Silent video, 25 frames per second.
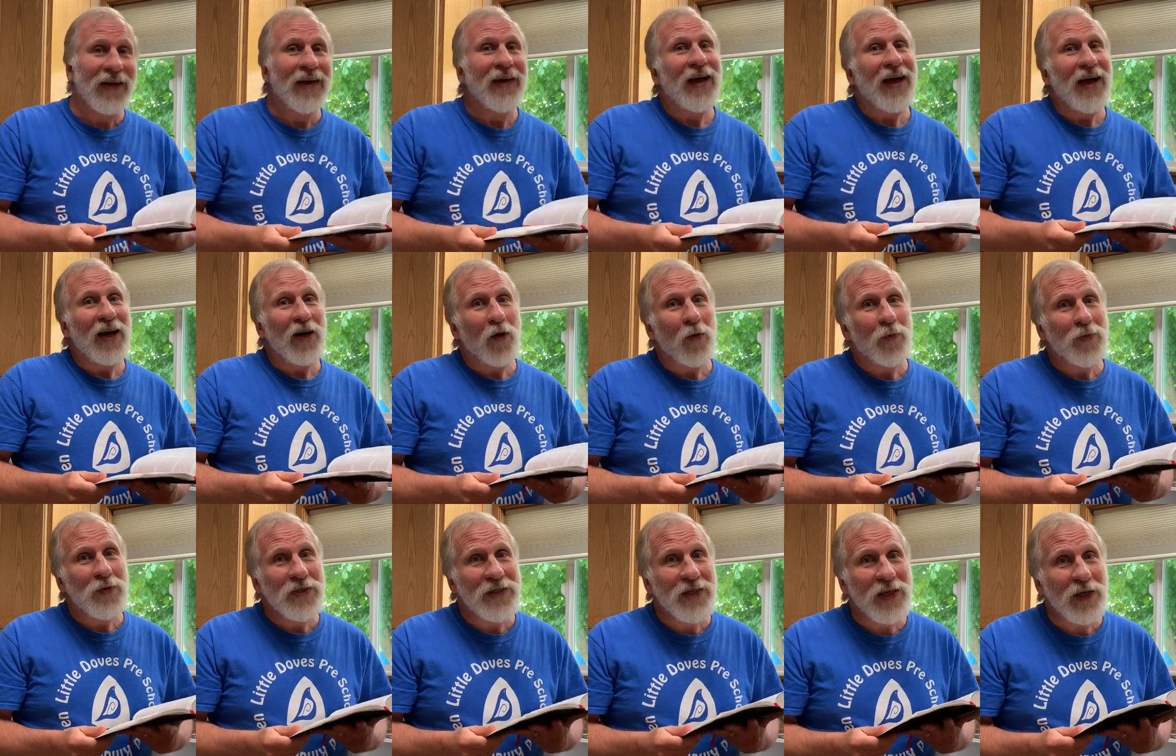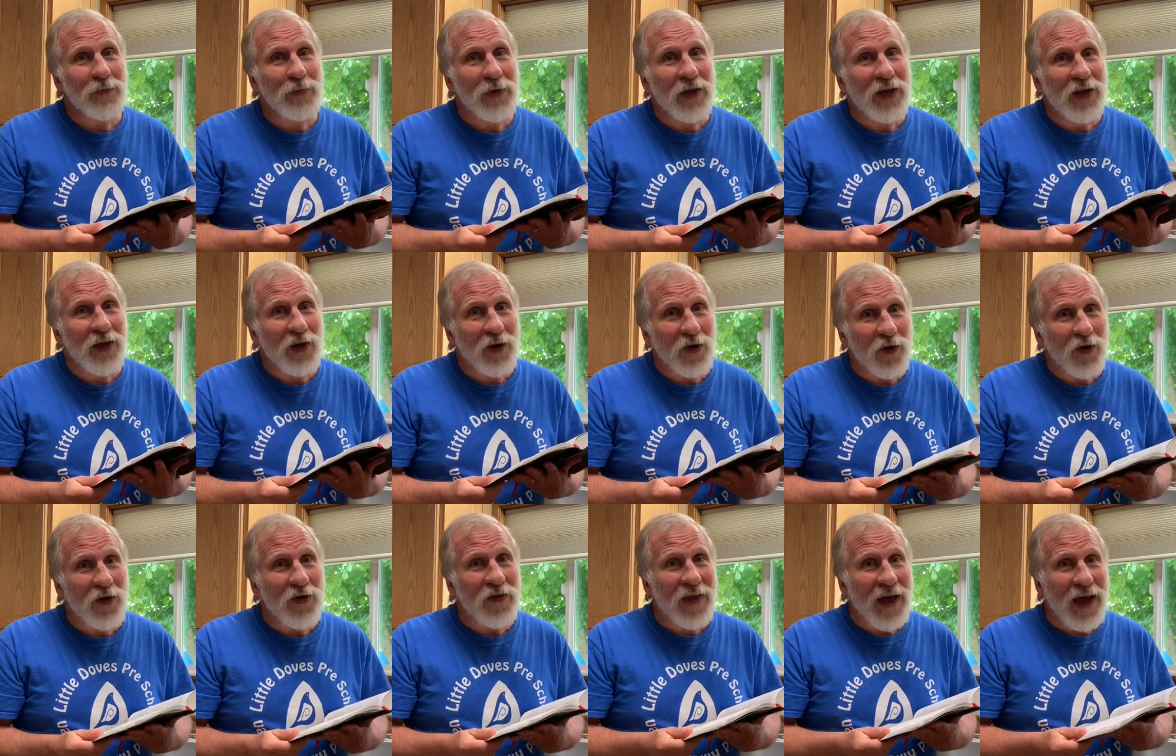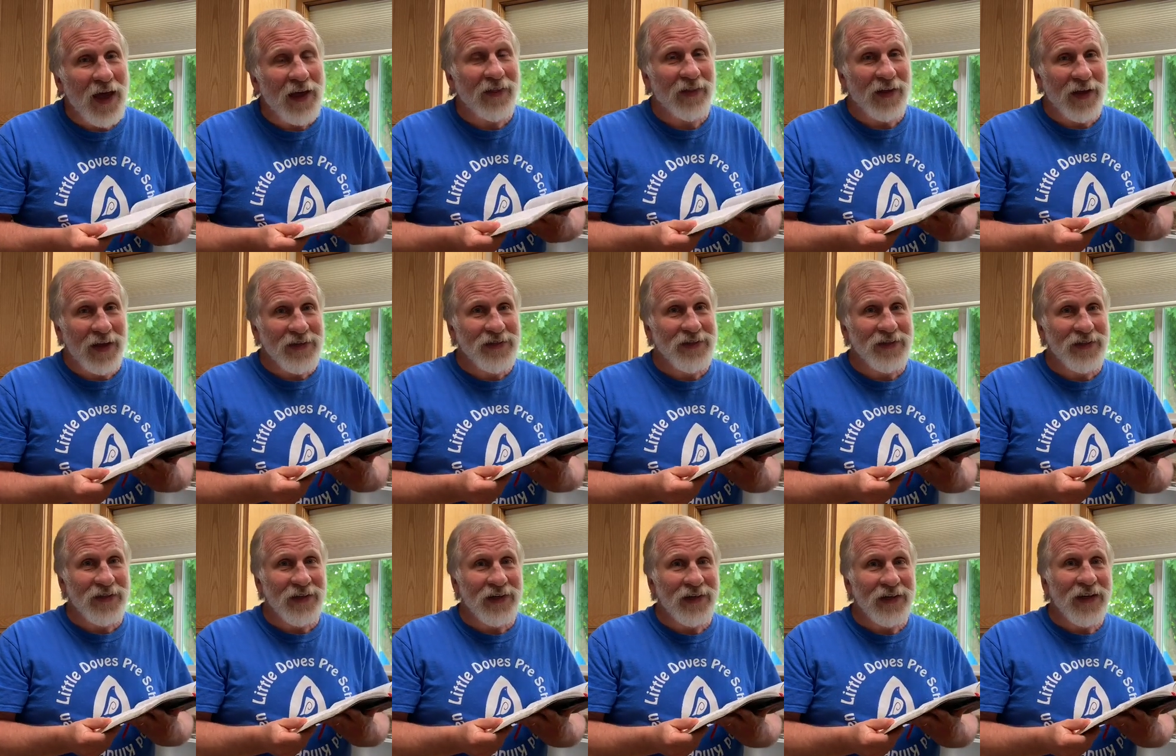I hope Sigmund can learn that
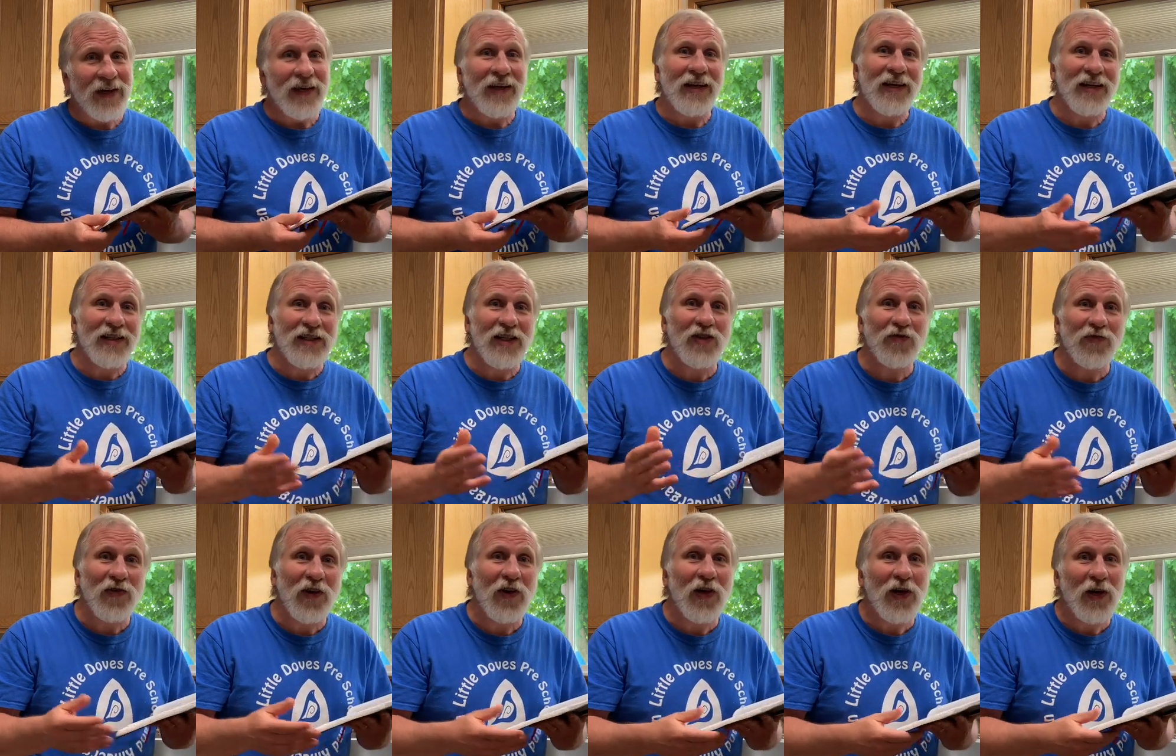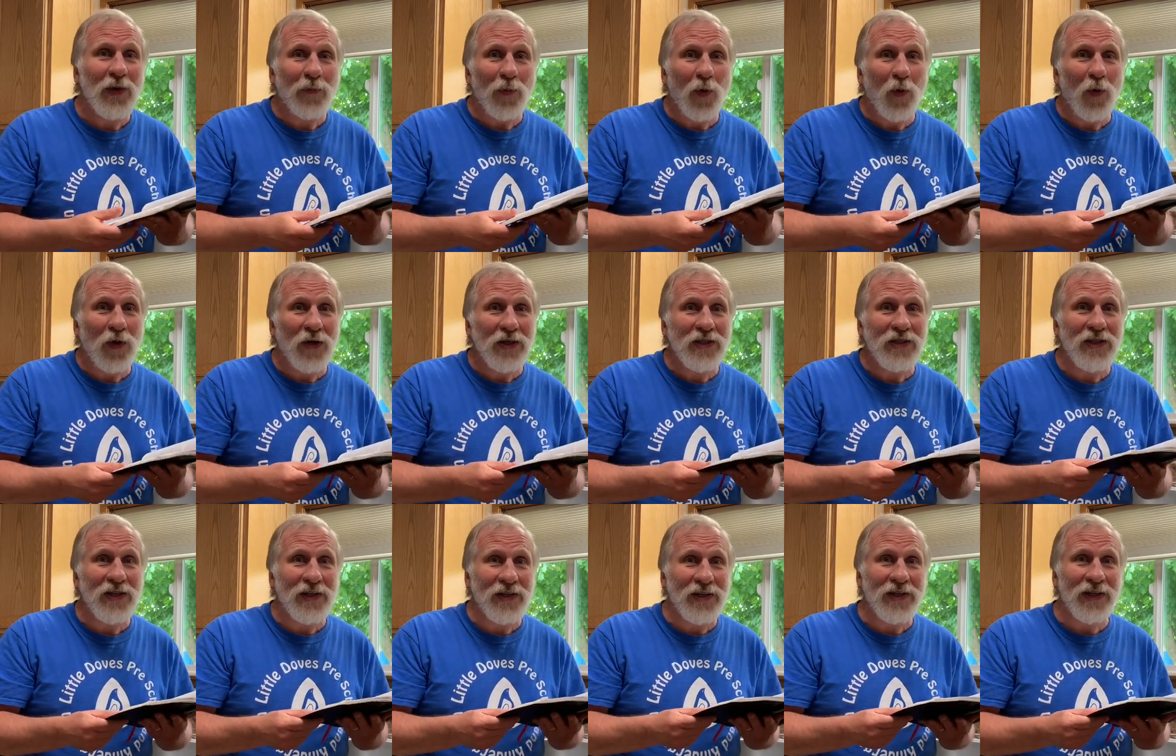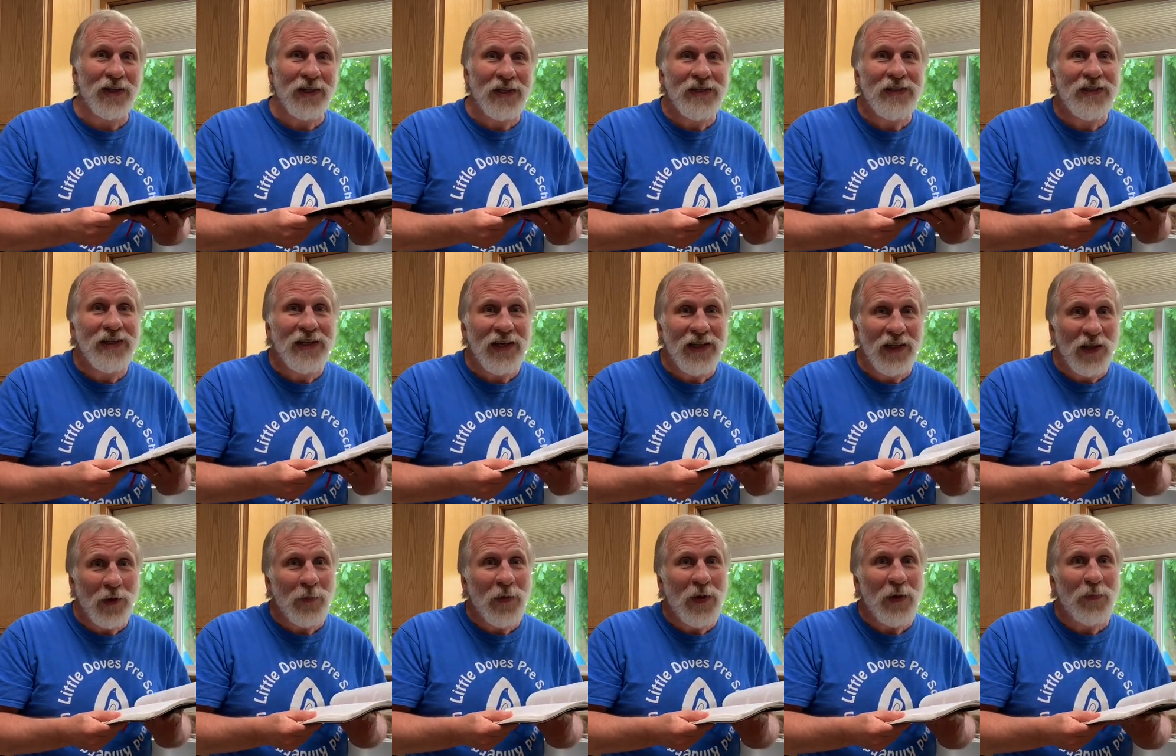lesson because it's very important to listen to
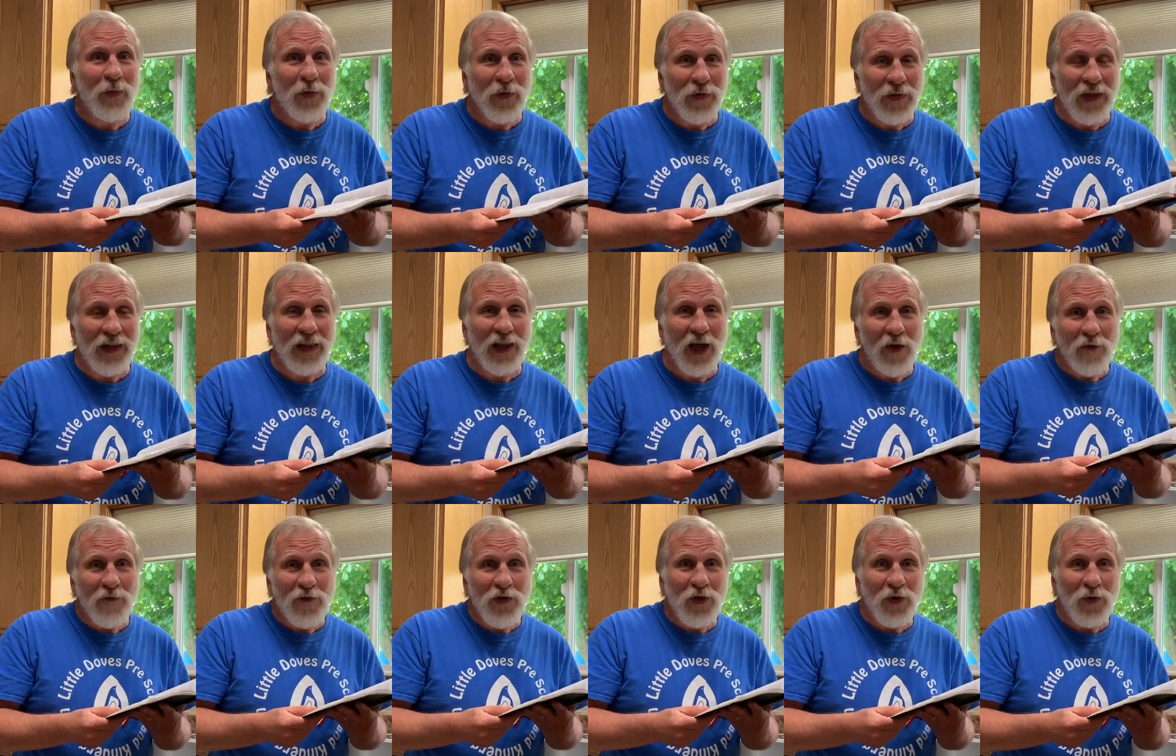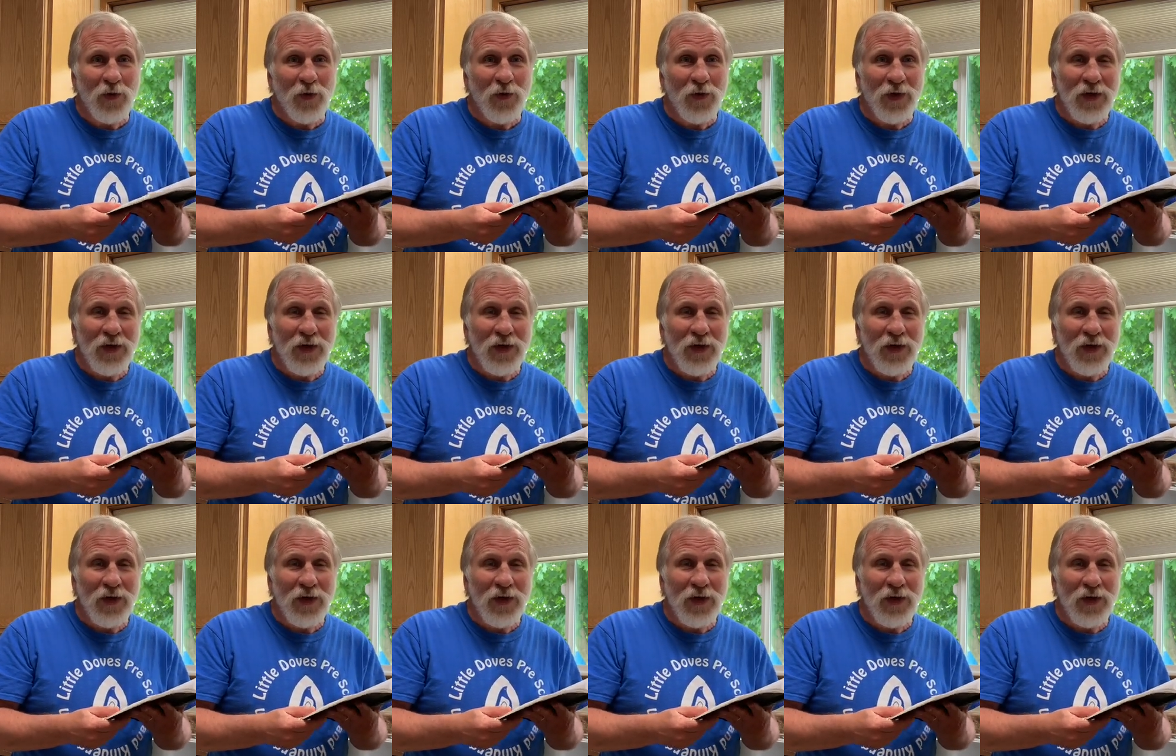the people that love you.